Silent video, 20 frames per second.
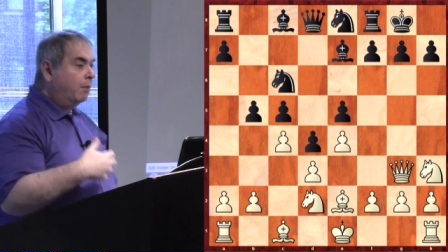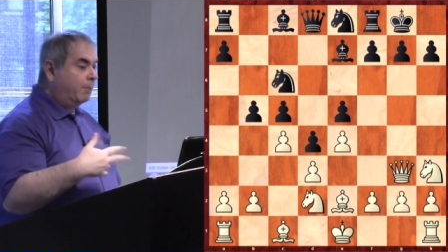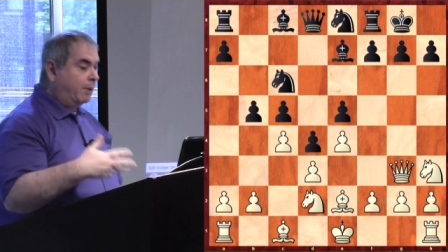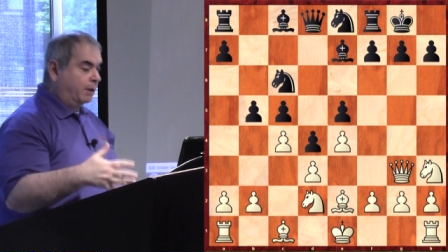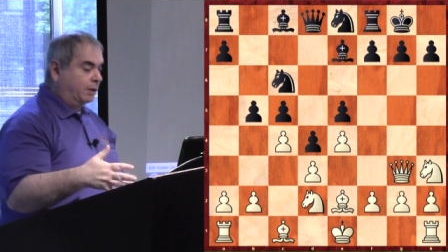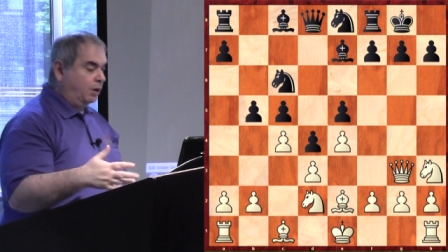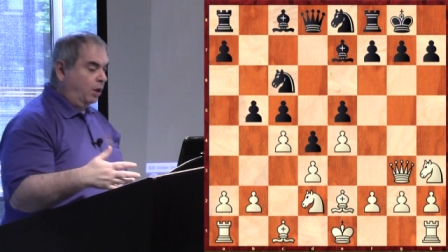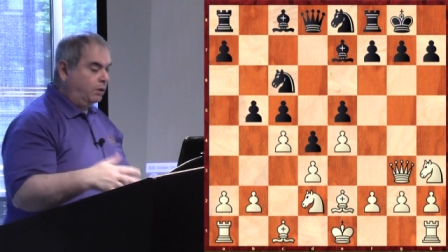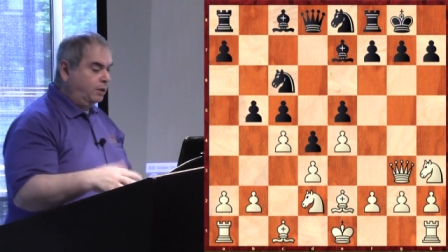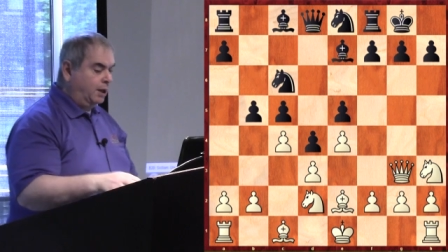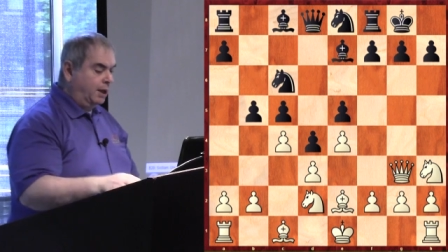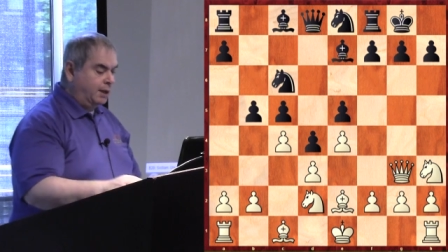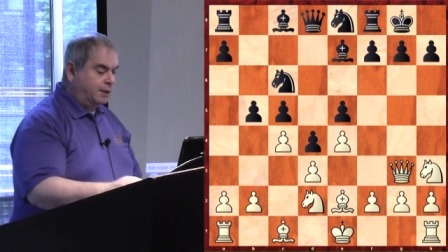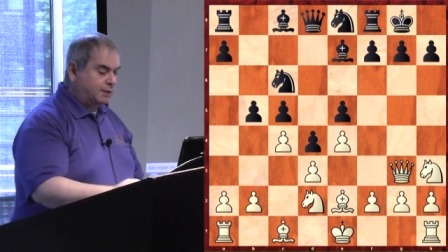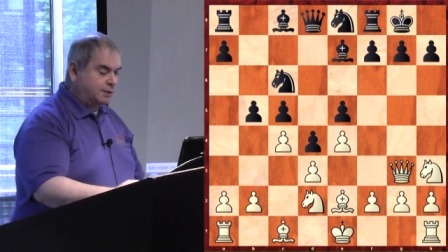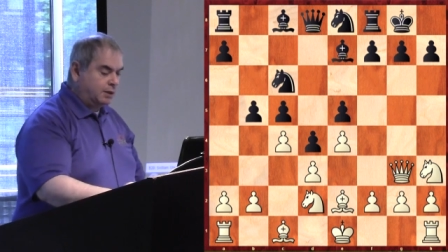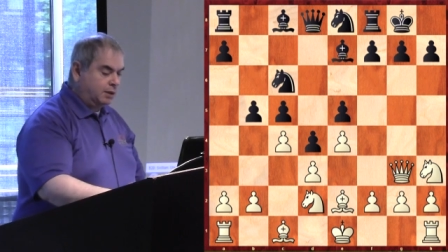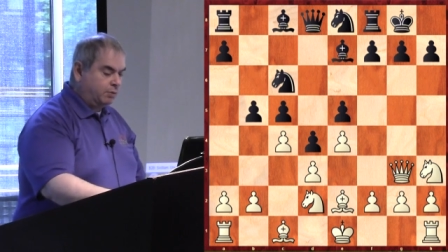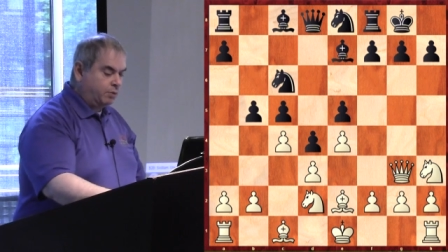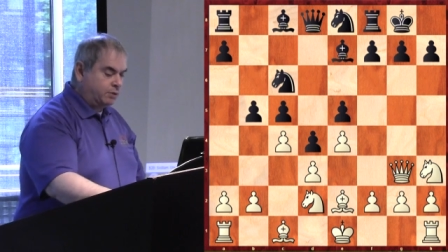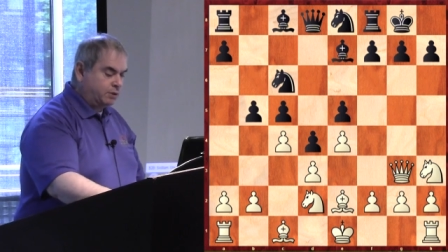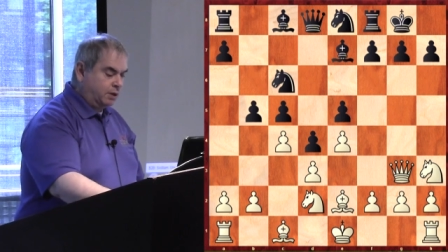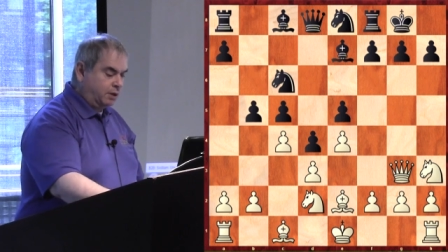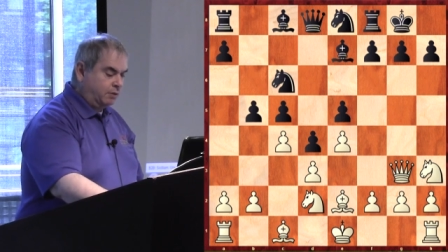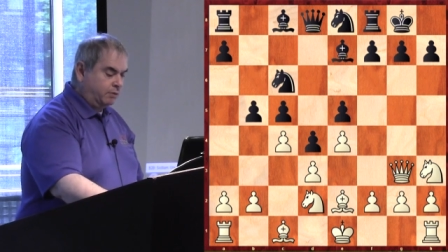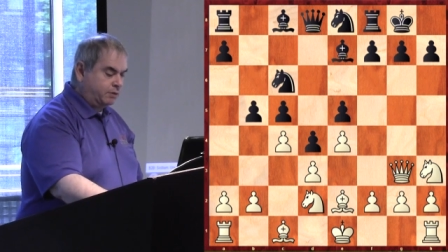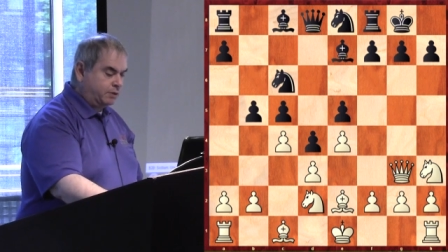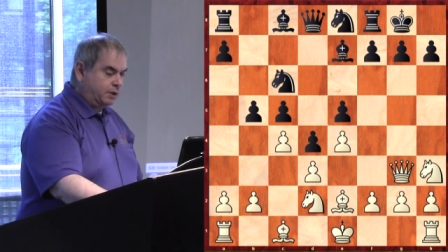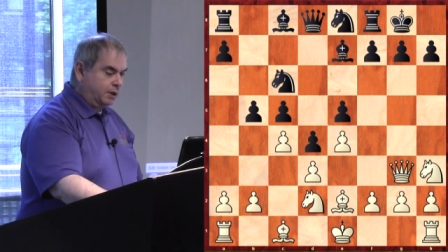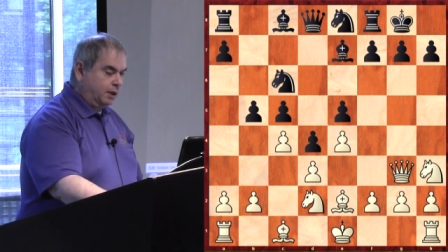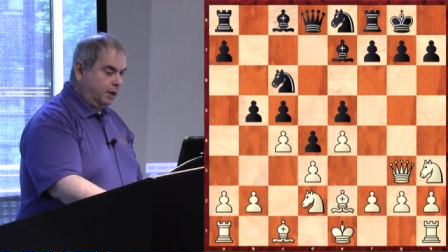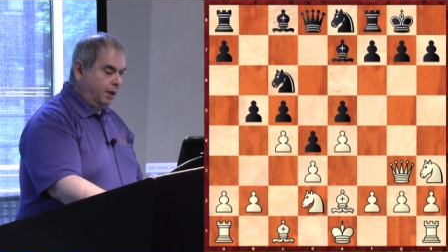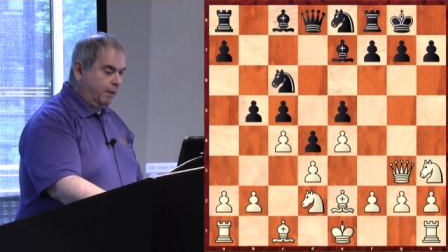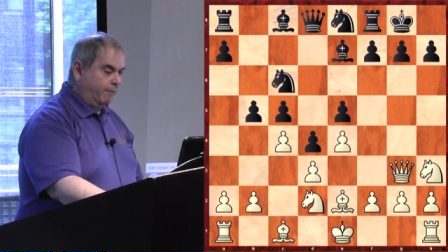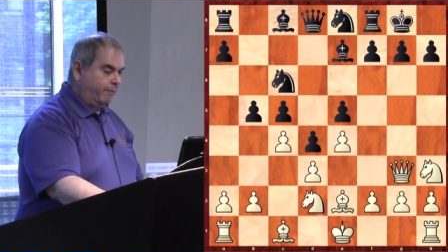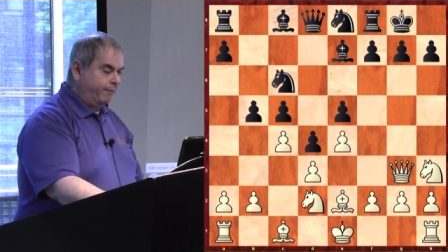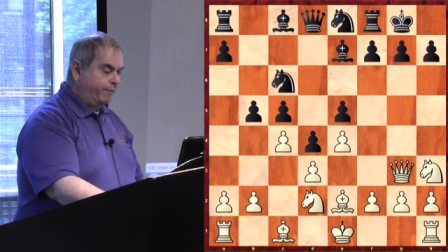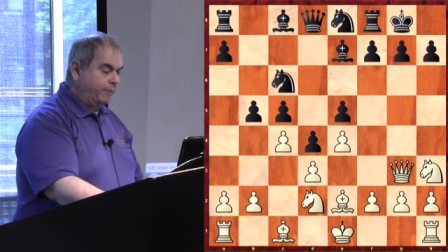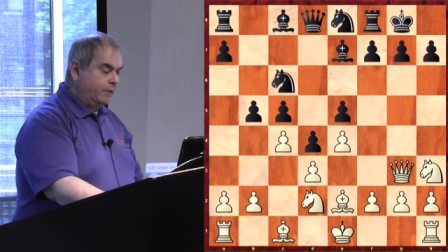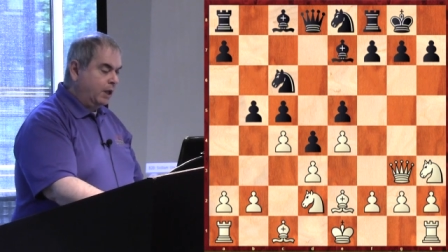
but nonetheless, it was an interesting game.